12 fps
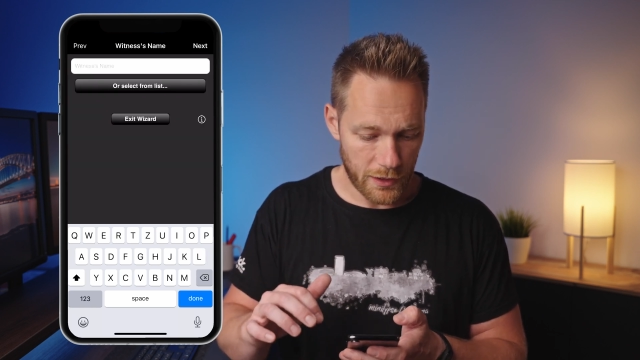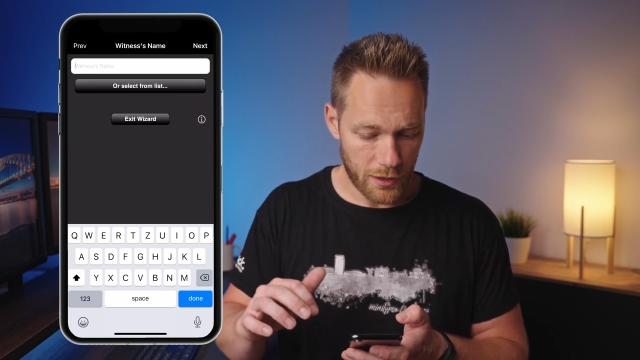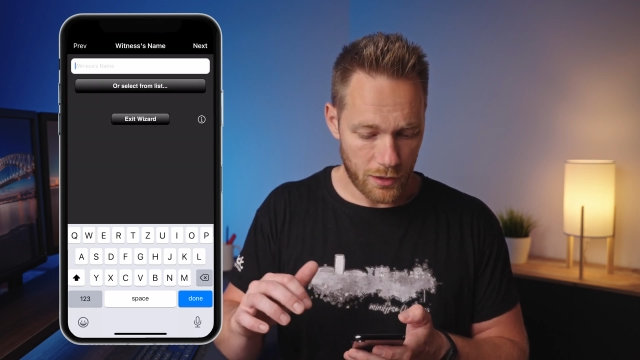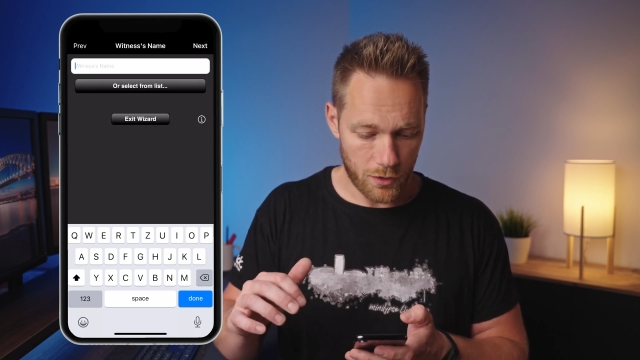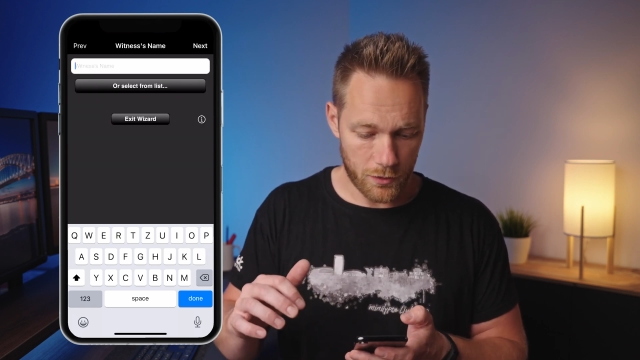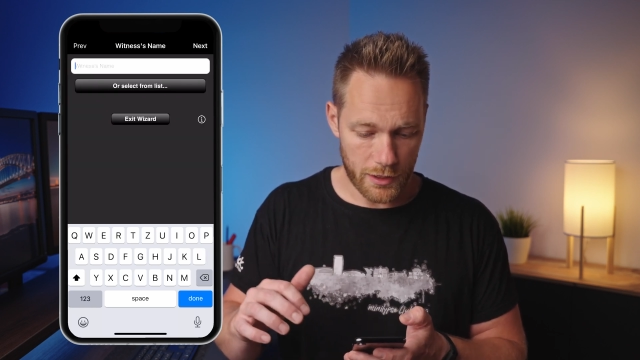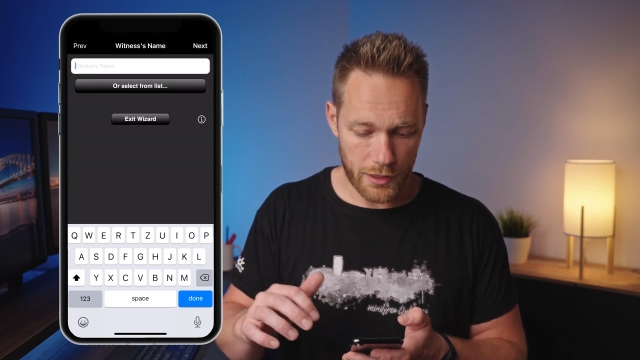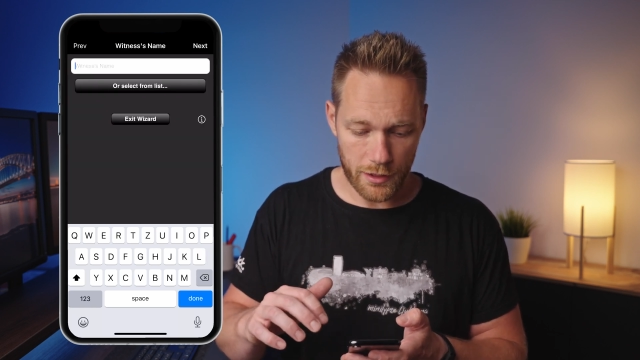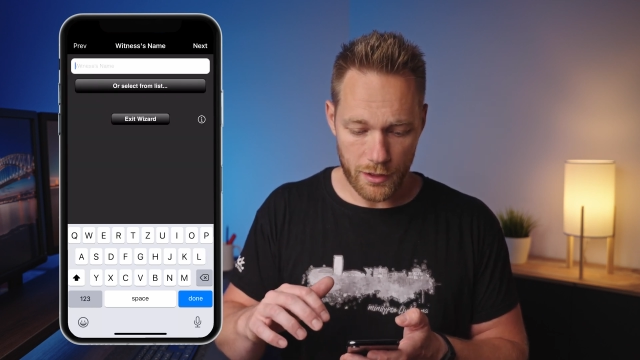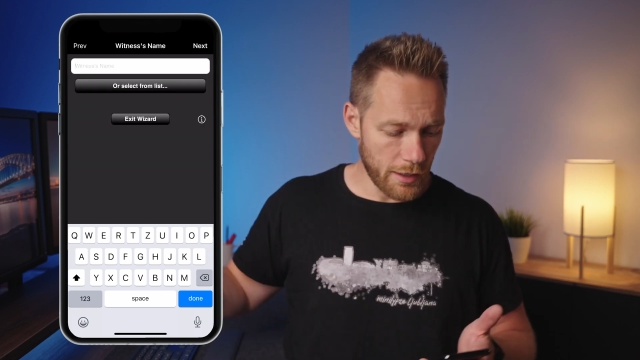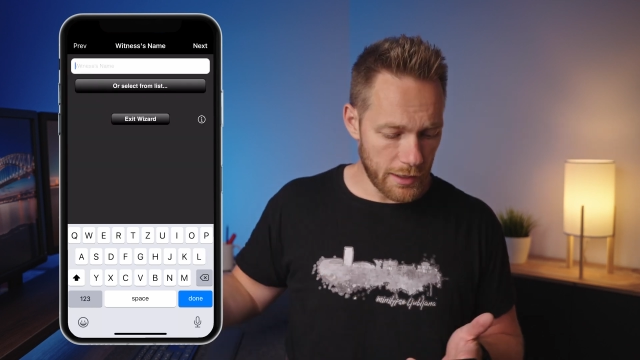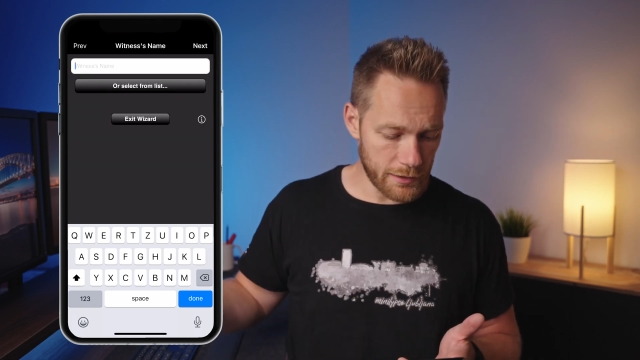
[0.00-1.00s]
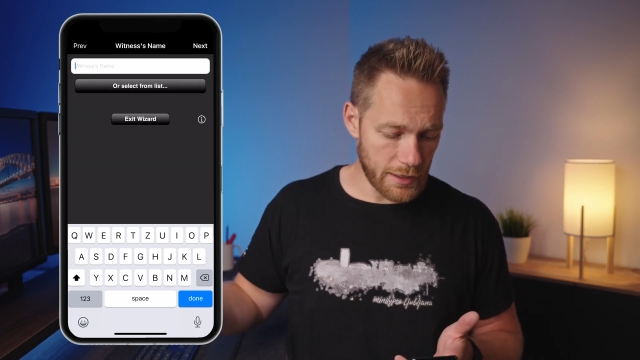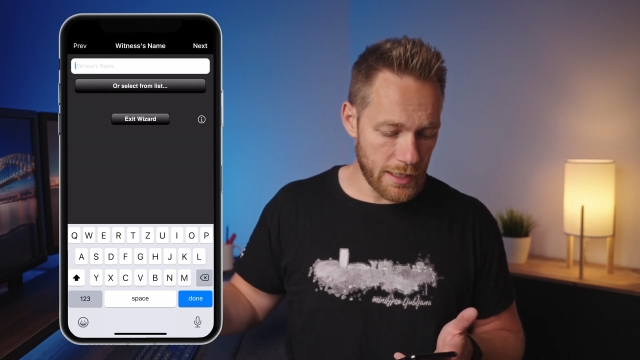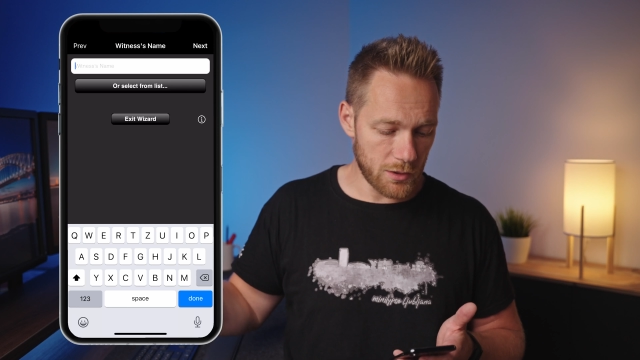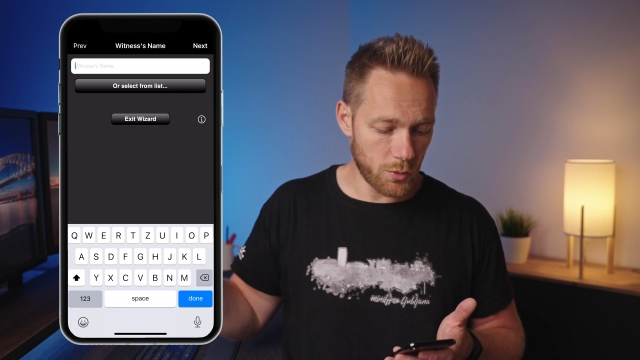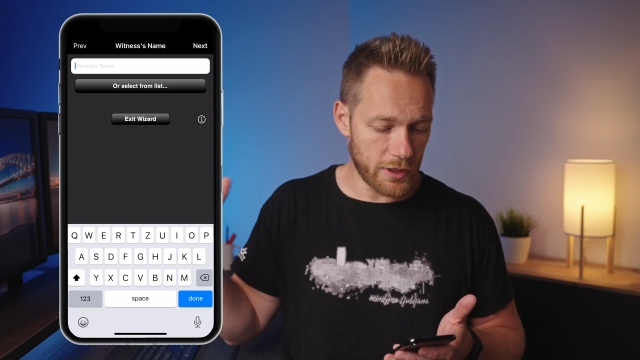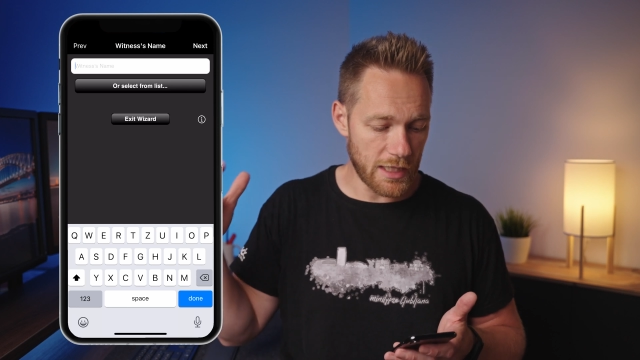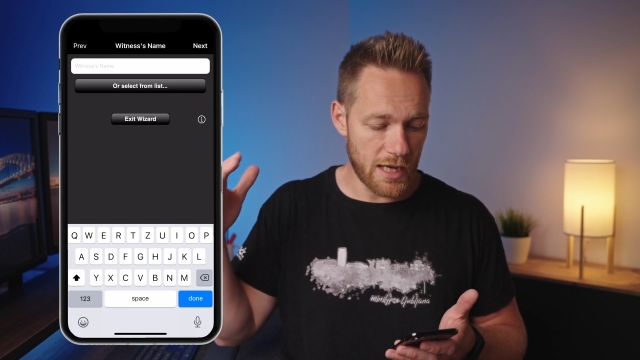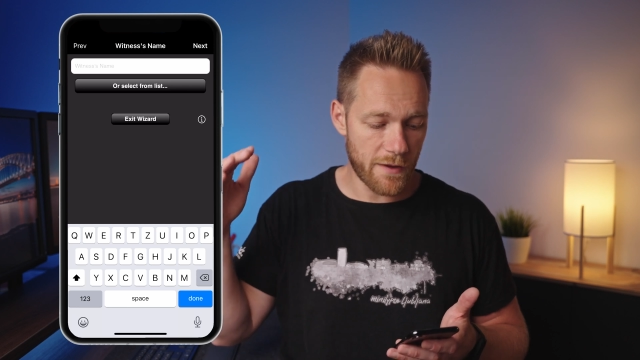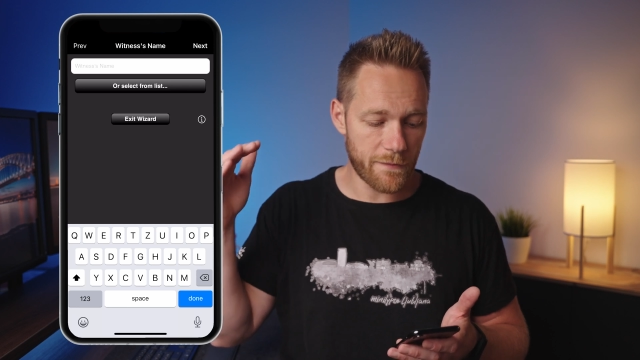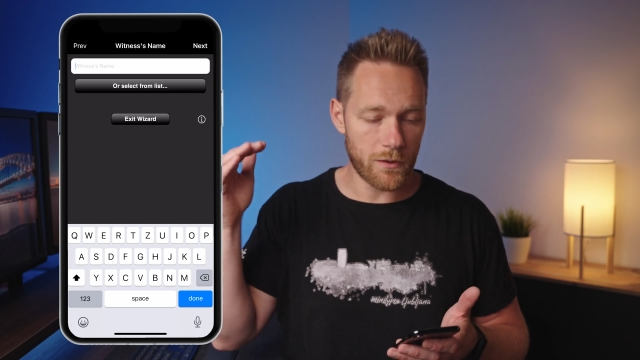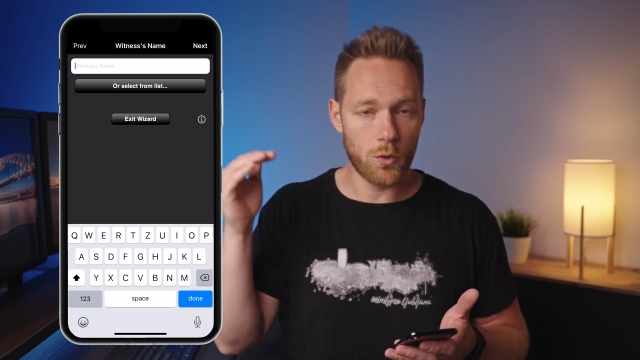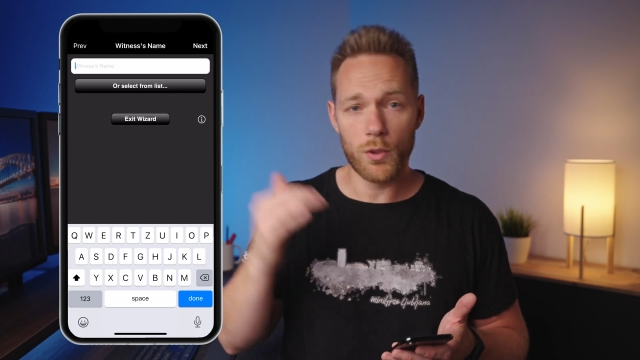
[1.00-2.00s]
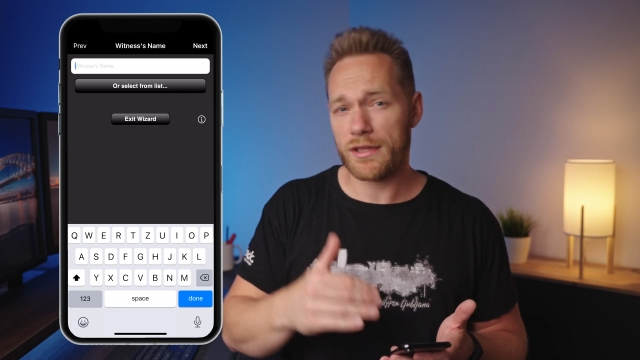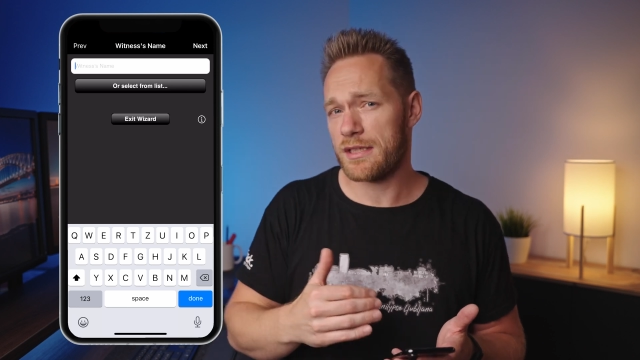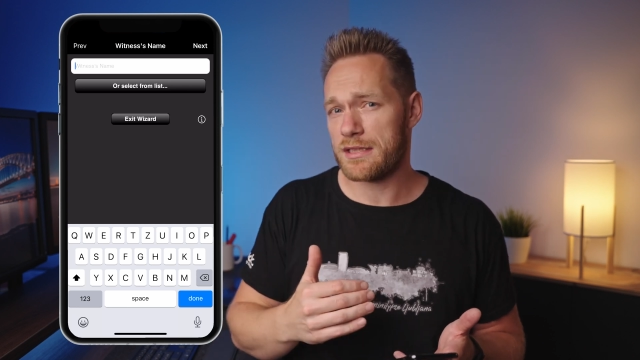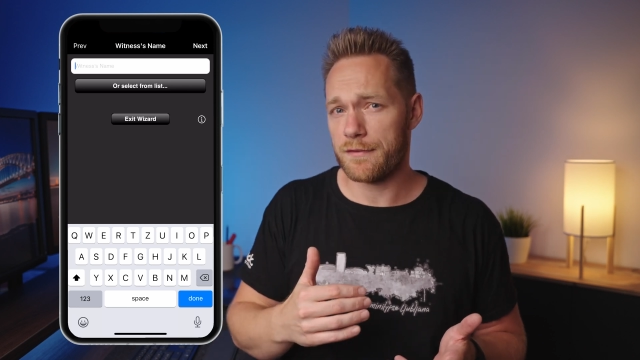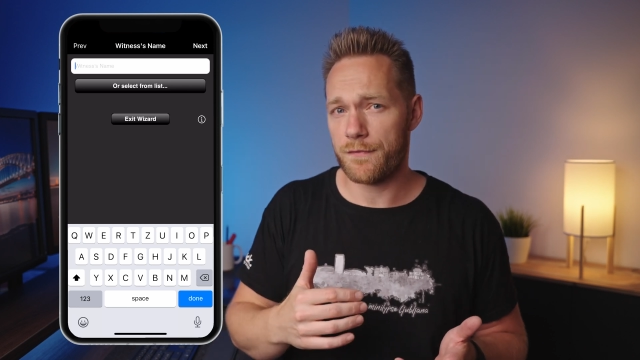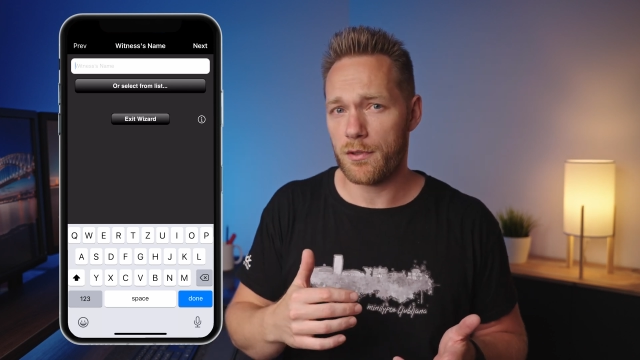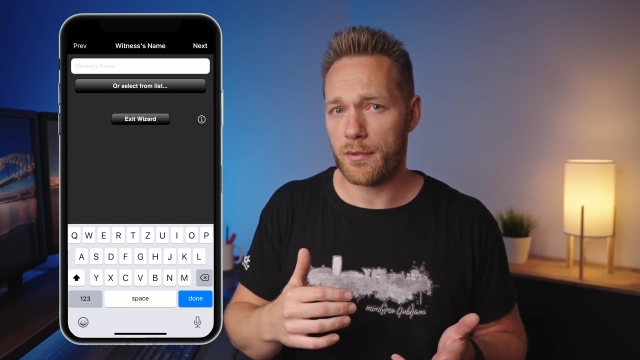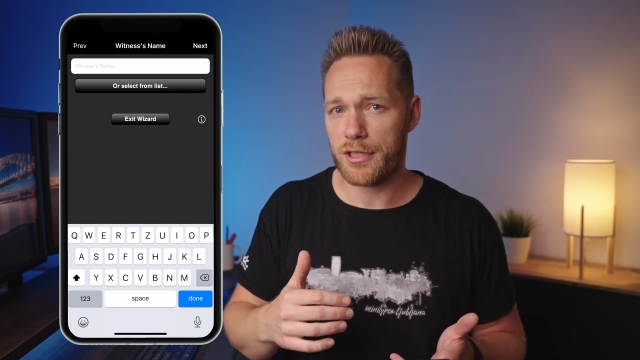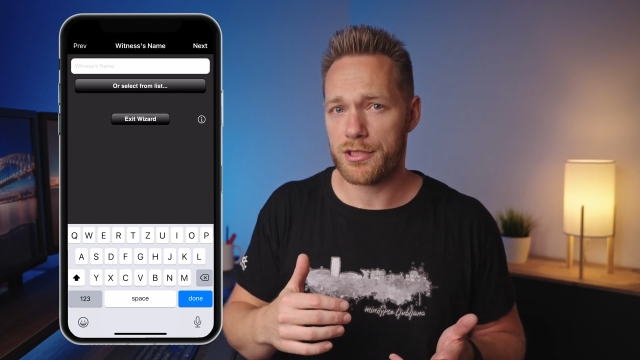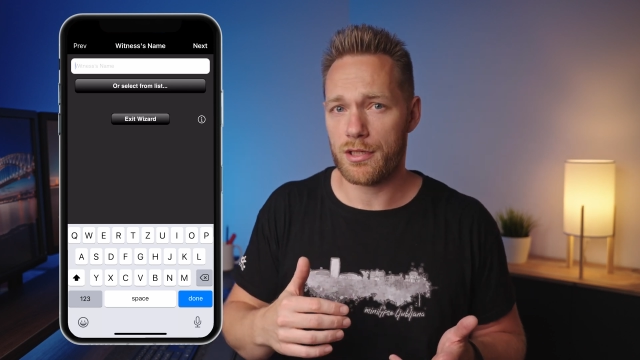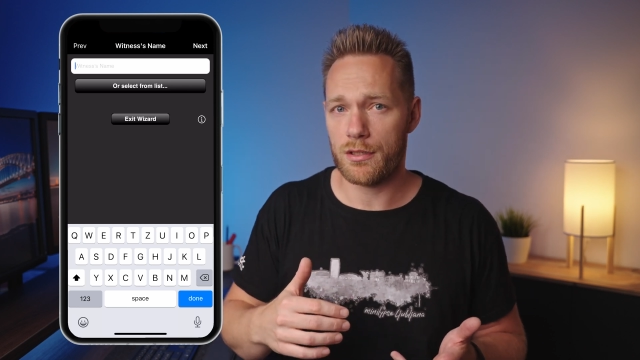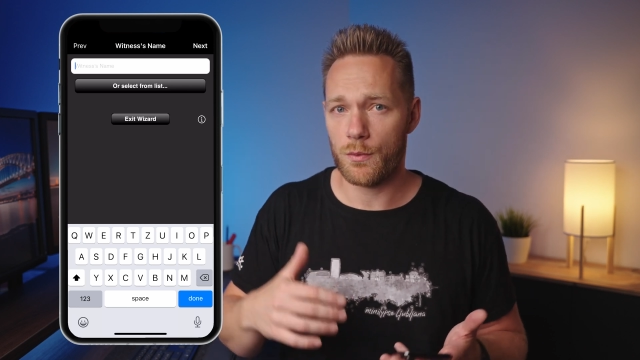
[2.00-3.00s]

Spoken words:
Okay, and then we have witness information,